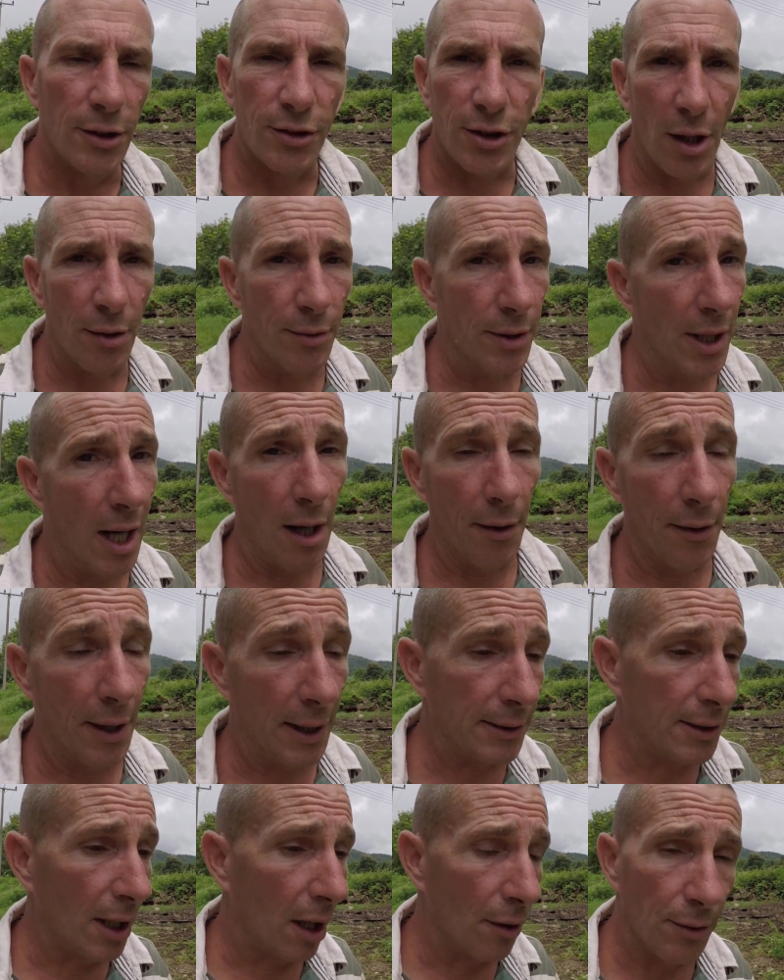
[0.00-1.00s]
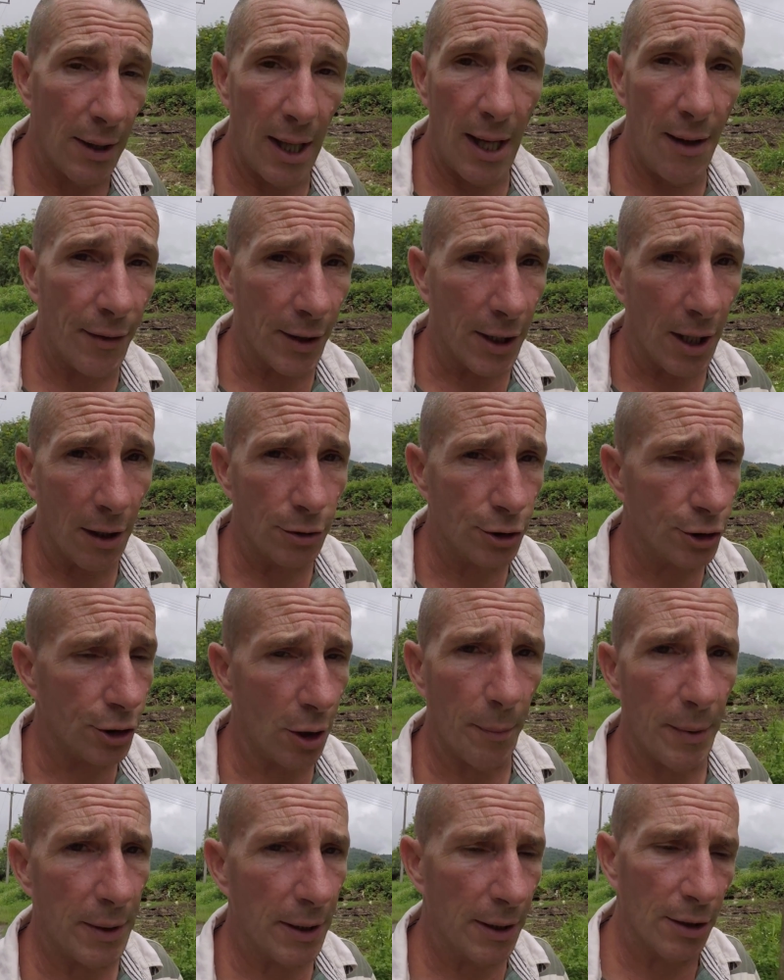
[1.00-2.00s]
So no, they don't ever go
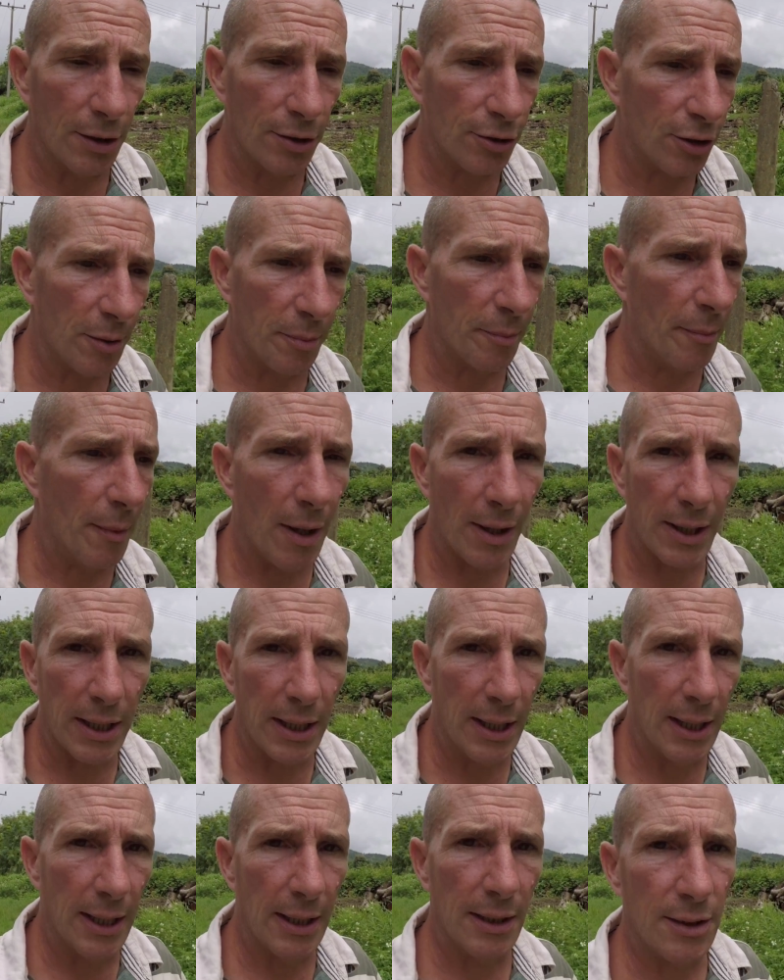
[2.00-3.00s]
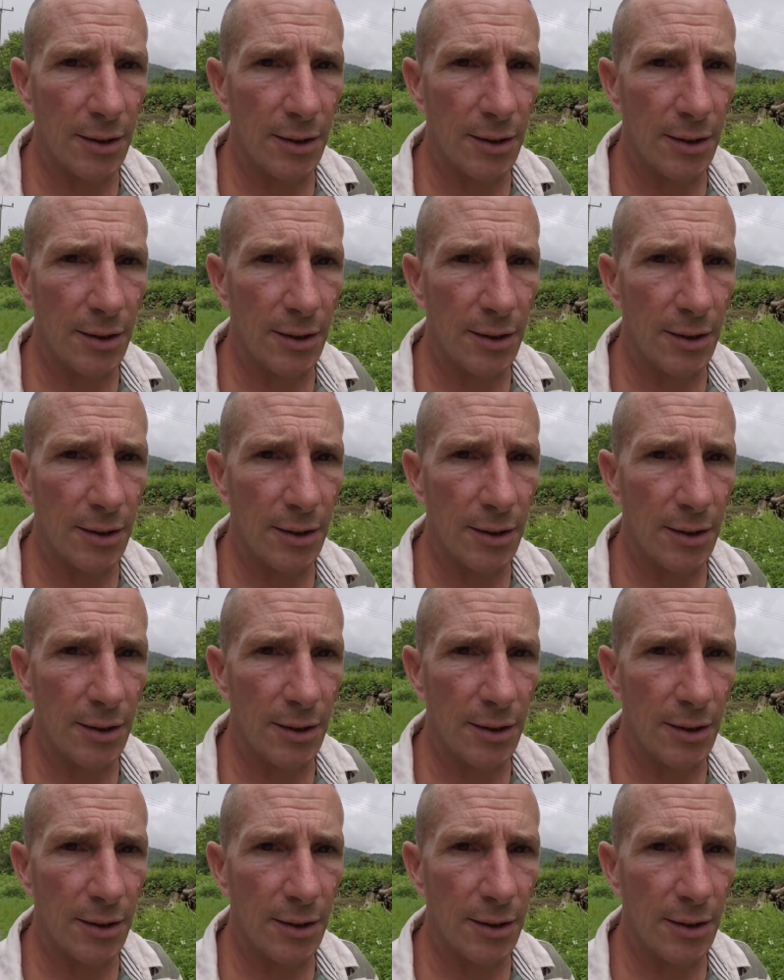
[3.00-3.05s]
shopping in a supermarket.